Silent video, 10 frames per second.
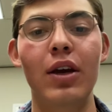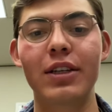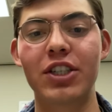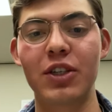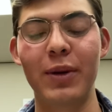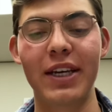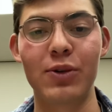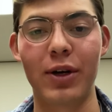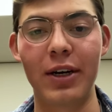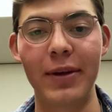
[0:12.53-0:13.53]
just because
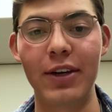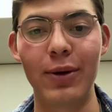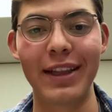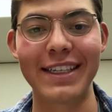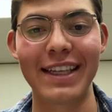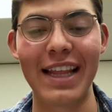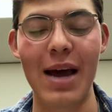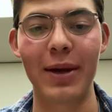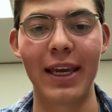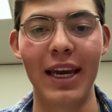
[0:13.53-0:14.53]
we're gonna be doing this in
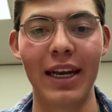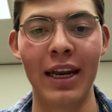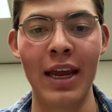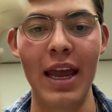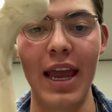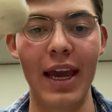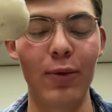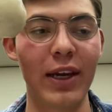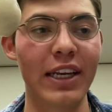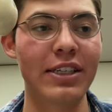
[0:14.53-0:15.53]
lab again and
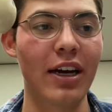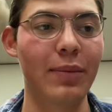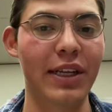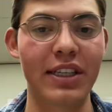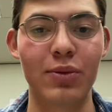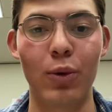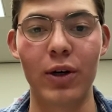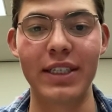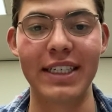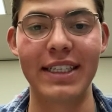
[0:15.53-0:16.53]
we can talk about this more
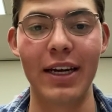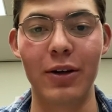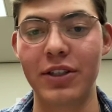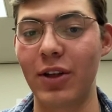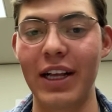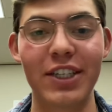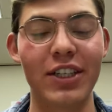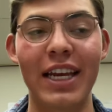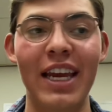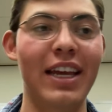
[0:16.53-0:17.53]
in detail. So let's just
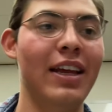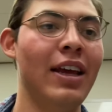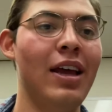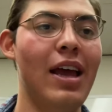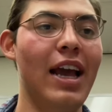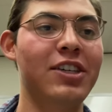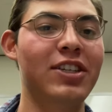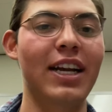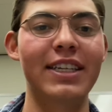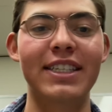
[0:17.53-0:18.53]
hit
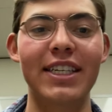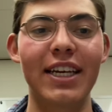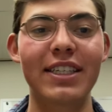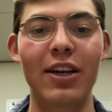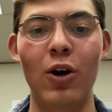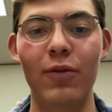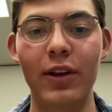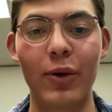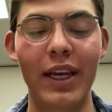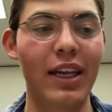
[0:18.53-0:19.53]
exercise 6 and hopefully
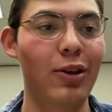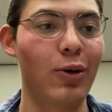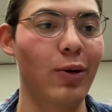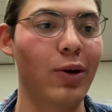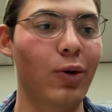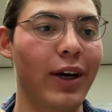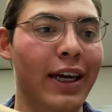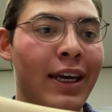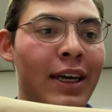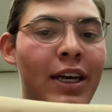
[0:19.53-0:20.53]
we can get through it real
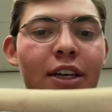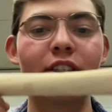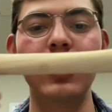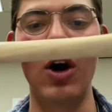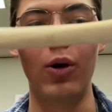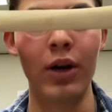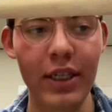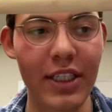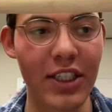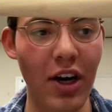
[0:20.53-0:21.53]
quick. So
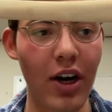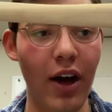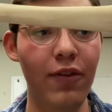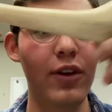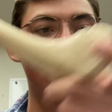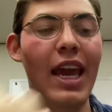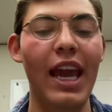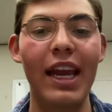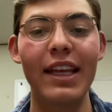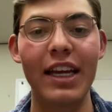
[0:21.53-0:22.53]
to start off with
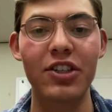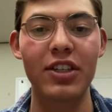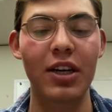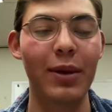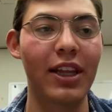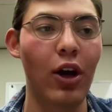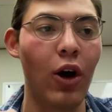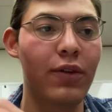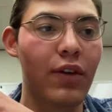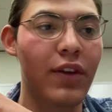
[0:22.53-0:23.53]
A, that's just gonna be the
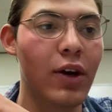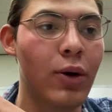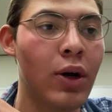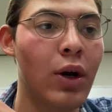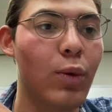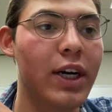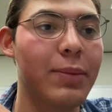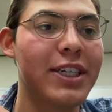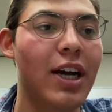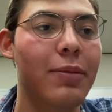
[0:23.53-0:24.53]
overview. We're gonna
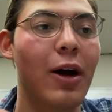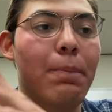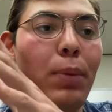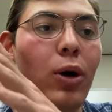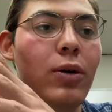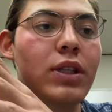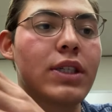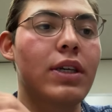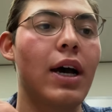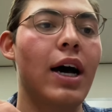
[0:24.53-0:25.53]
be talking about
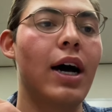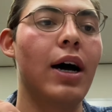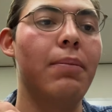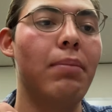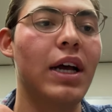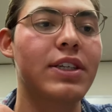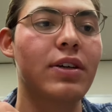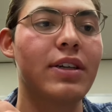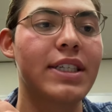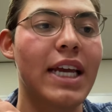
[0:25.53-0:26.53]
bones,
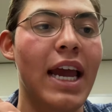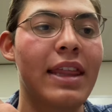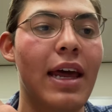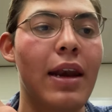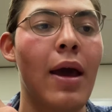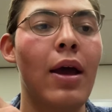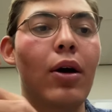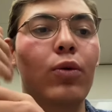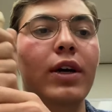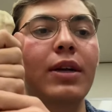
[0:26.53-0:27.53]
muscles, and then
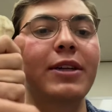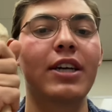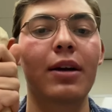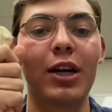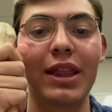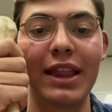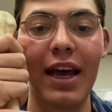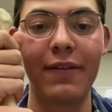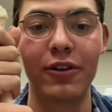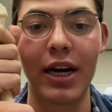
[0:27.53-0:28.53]
we're going to be talking about
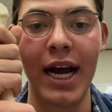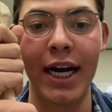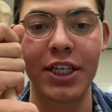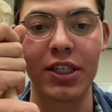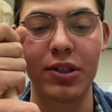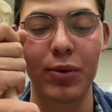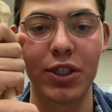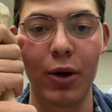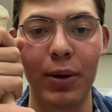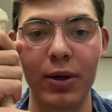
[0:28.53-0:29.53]
lever actions, which
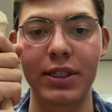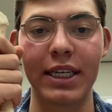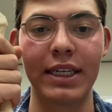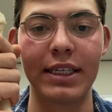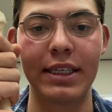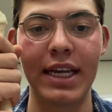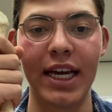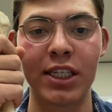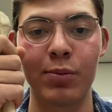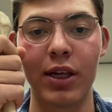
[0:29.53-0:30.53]
I'll post a
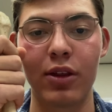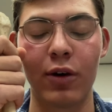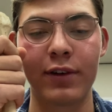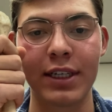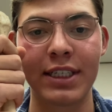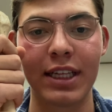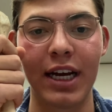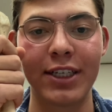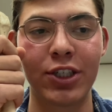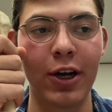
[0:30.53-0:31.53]
TechSmith over a
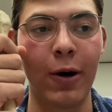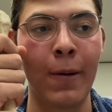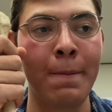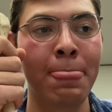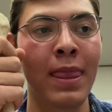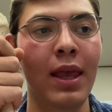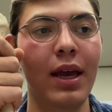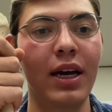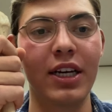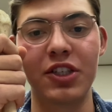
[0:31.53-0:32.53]
slideshow,
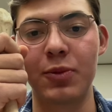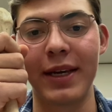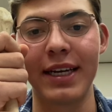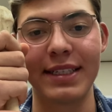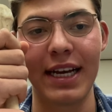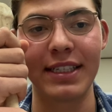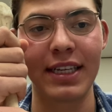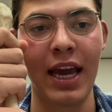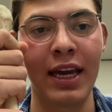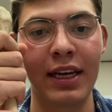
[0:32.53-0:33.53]
just because that's
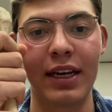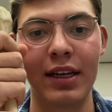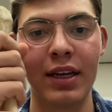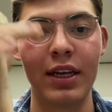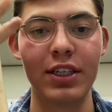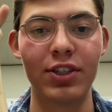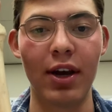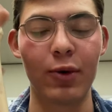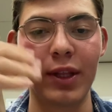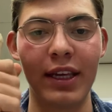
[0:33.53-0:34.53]
kind of
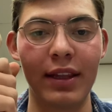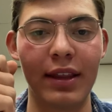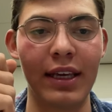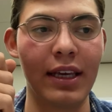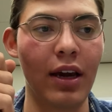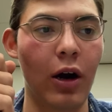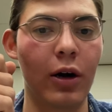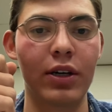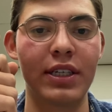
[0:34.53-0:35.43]
generally the hardest